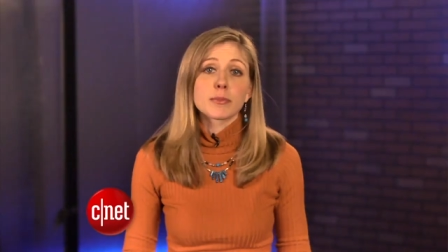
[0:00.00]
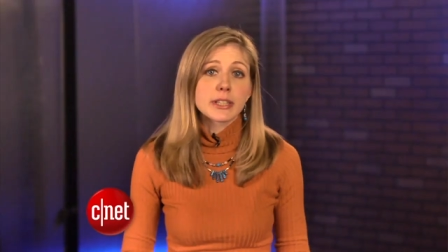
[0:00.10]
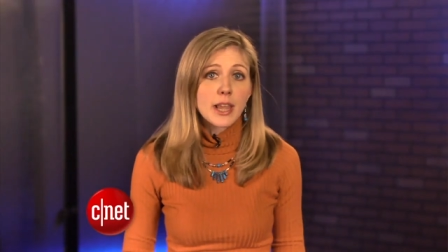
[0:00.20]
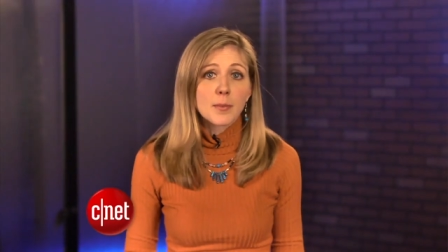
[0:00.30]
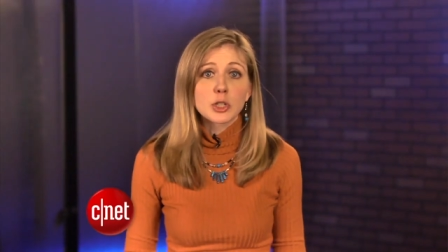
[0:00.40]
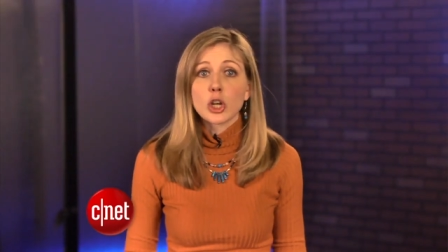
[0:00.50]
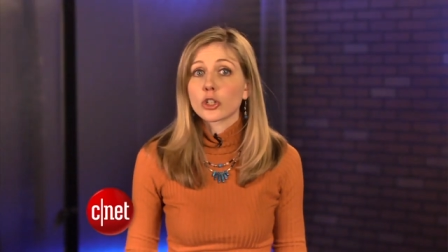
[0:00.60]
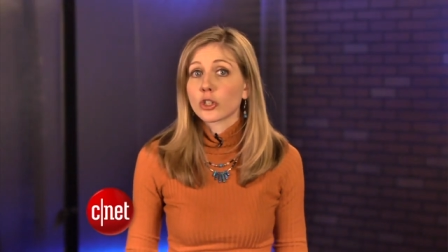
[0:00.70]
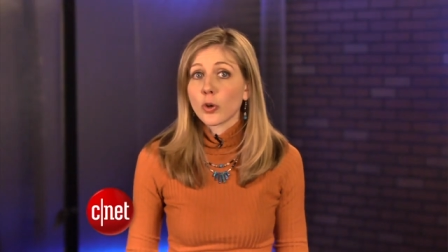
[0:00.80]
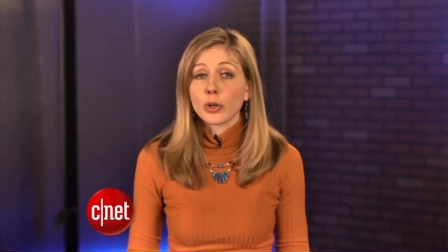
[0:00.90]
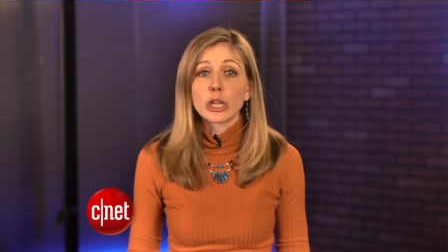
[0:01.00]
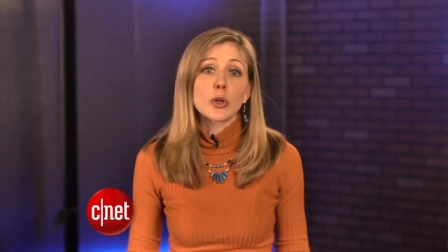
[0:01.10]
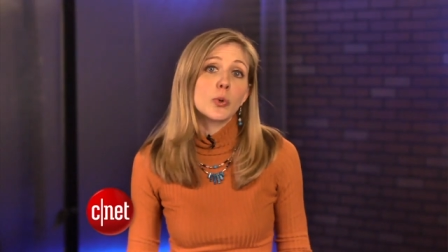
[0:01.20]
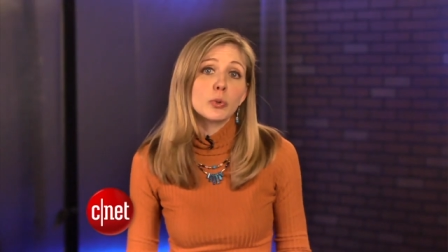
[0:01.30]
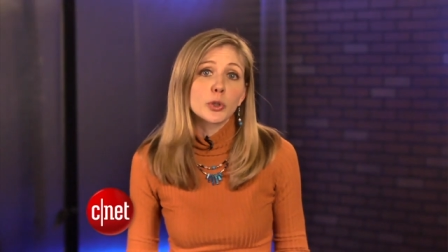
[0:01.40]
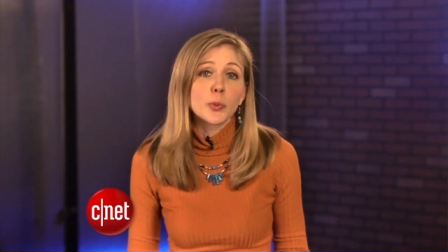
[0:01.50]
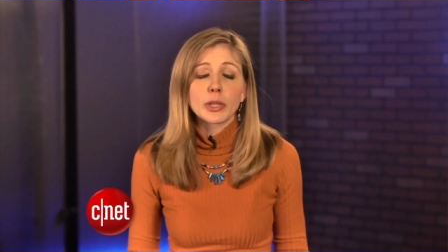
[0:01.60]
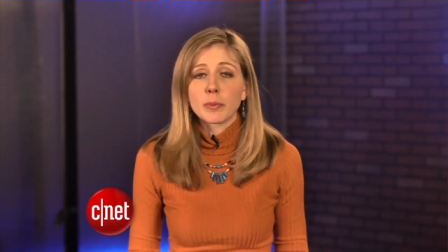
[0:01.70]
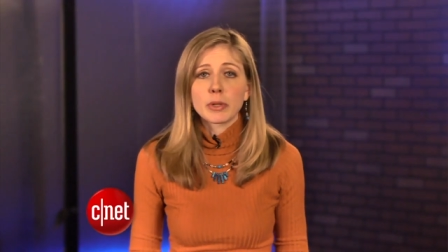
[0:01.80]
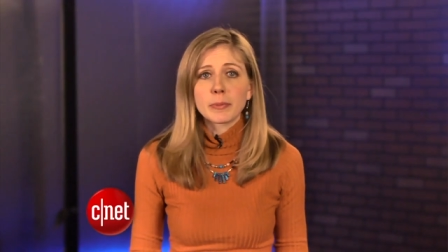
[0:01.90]
Samsung, Sony, Hulu,
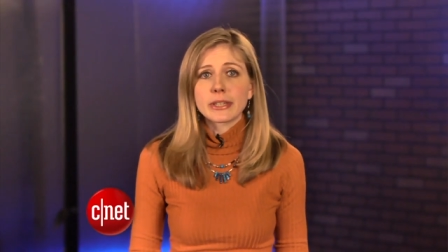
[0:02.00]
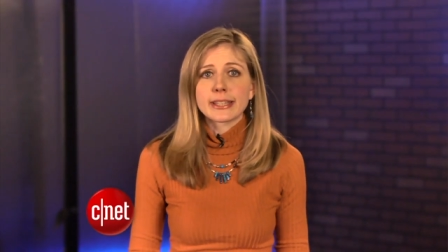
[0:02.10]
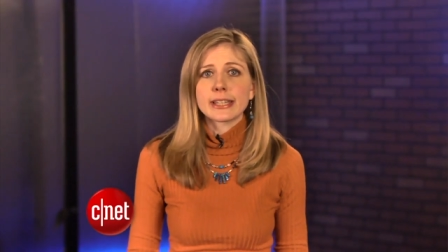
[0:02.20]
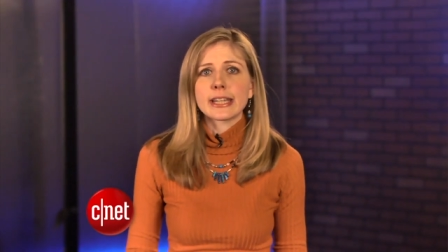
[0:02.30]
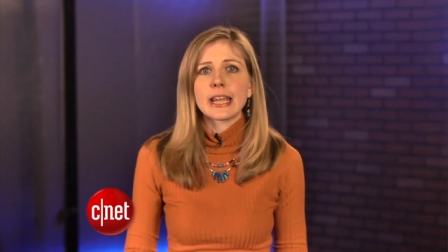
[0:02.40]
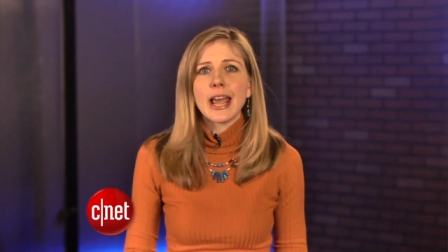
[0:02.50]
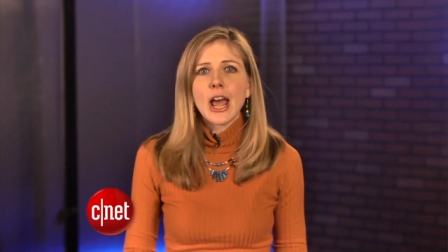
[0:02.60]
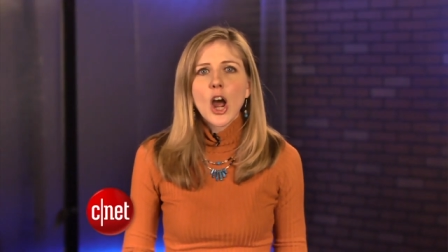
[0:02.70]
and the BBC.